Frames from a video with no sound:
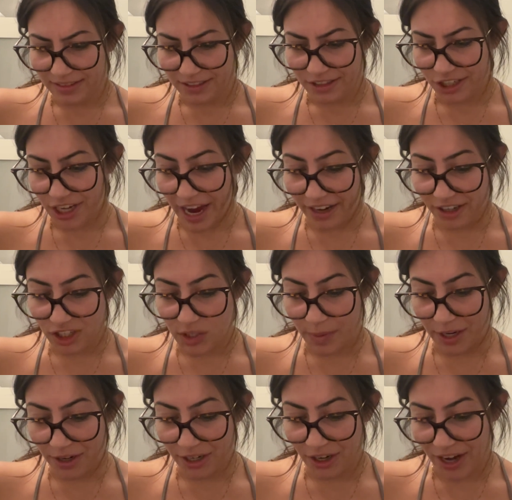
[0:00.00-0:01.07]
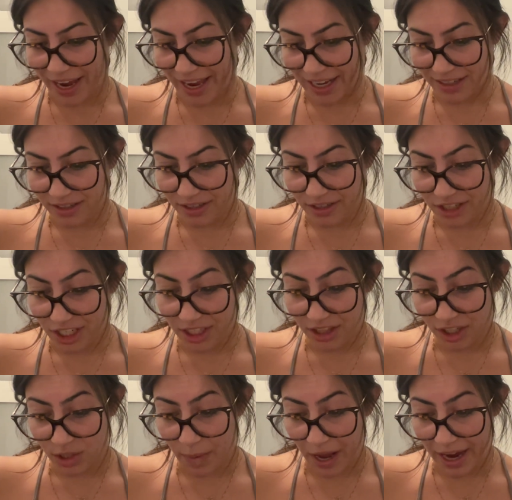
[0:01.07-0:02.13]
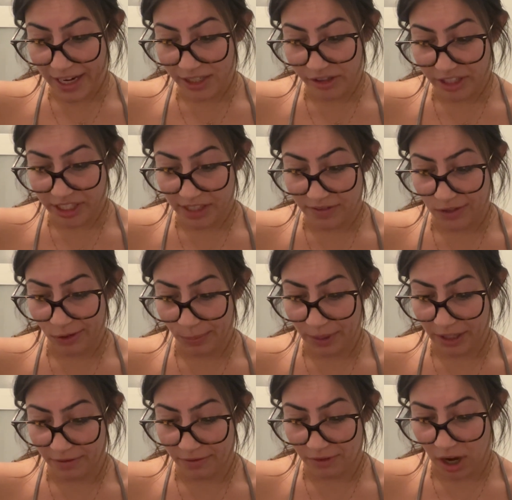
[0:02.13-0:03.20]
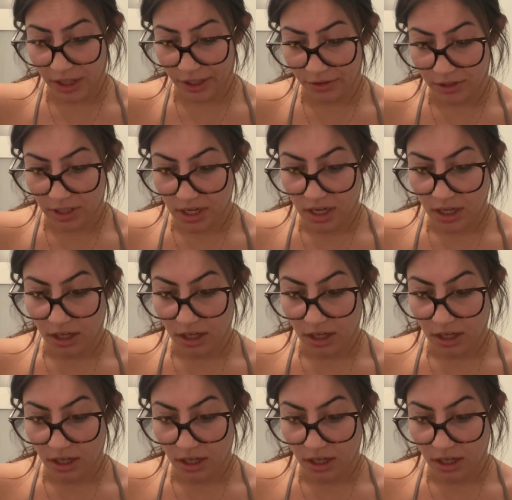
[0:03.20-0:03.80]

She had her spear in her hand. She looked behind her as if she were being followed.